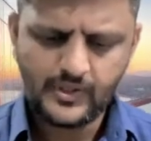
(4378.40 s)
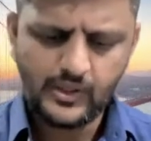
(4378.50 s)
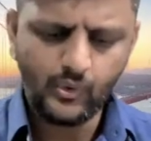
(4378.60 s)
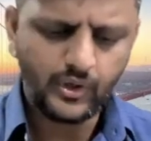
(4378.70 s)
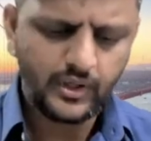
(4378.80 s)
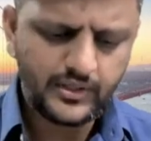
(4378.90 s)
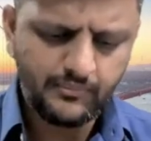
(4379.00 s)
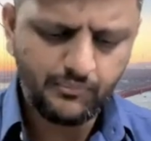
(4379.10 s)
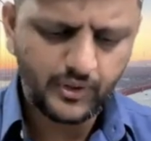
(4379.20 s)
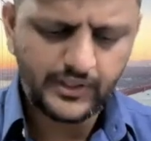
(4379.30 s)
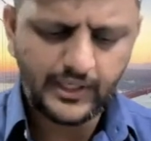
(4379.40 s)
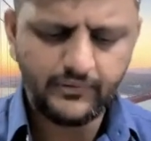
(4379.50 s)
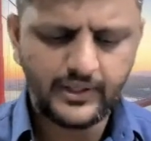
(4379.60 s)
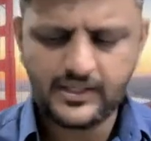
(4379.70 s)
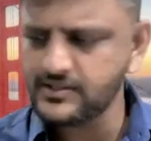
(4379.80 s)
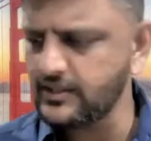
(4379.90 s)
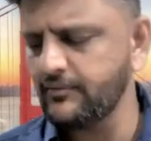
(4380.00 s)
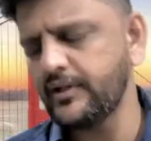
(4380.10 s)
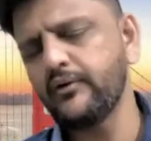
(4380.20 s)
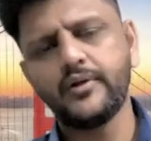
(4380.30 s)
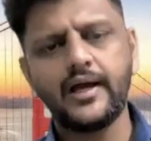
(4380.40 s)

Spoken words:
What are important that we will understand, that we will